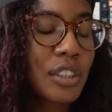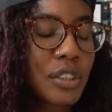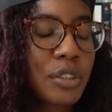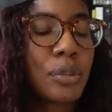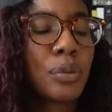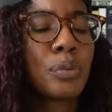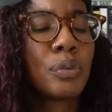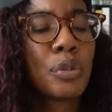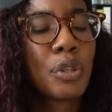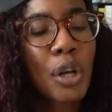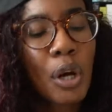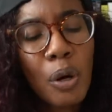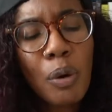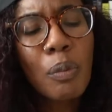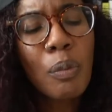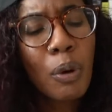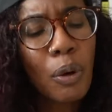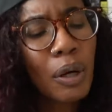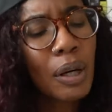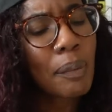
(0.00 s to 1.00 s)
to know
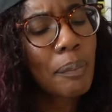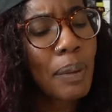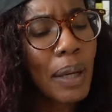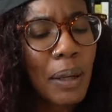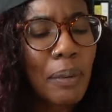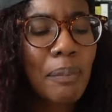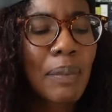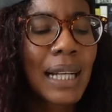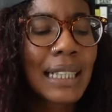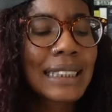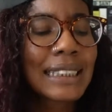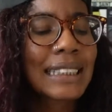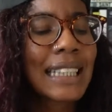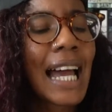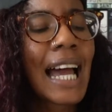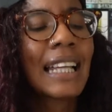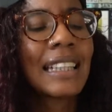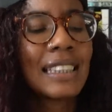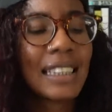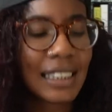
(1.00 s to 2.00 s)
more about my
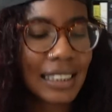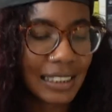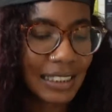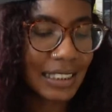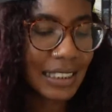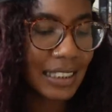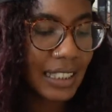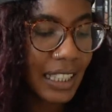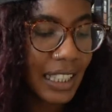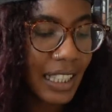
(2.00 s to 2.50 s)
sadness.